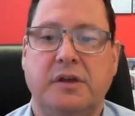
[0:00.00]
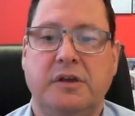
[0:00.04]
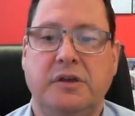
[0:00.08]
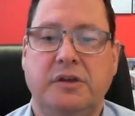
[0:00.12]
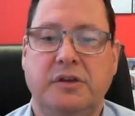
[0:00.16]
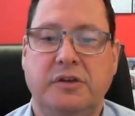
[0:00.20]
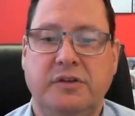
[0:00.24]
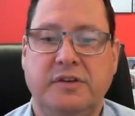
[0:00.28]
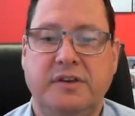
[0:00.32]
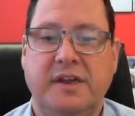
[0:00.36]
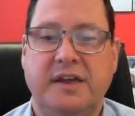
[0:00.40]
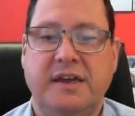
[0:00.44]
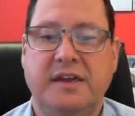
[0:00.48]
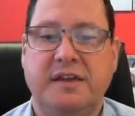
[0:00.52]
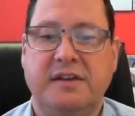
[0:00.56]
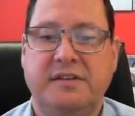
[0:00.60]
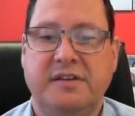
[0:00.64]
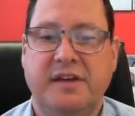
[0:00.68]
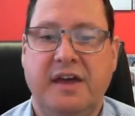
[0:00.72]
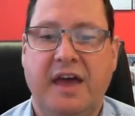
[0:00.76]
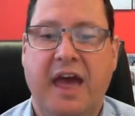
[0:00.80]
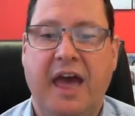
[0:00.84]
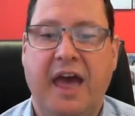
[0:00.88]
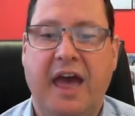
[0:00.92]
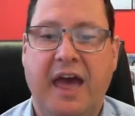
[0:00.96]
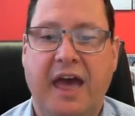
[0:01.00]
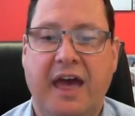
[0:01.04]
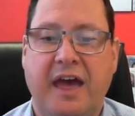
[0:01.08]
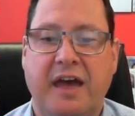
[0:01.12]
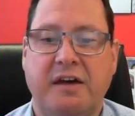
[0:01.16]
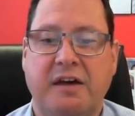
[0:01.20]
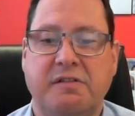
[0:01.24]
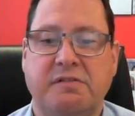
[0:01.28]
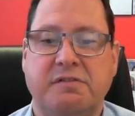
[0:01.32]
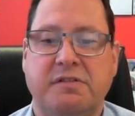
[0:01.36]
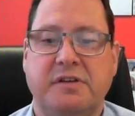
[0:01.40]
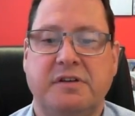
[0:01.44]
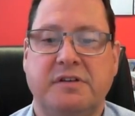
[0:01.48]
you need to
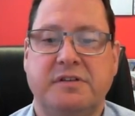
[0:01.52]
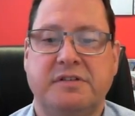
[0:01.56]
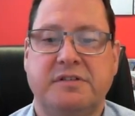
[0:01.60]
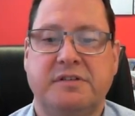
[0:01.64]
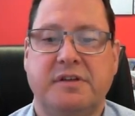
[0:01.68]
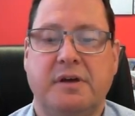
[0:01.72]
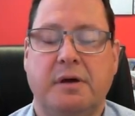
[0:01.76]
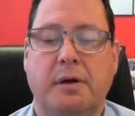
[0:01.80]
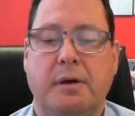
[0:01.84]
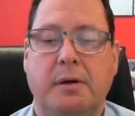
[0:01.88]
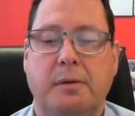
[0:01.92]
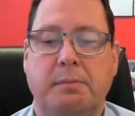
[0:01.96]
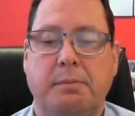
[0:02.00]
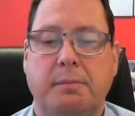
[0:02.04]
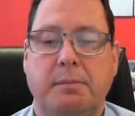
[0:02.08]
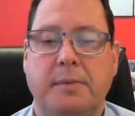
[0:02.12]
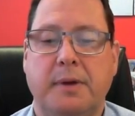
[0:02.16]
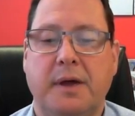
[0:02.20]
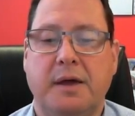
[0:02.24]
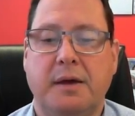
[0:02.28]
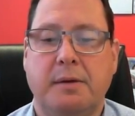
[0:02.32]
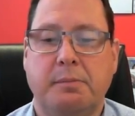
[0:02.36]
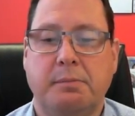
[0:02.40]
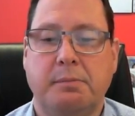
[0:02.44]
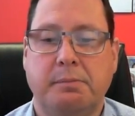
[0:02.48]
have some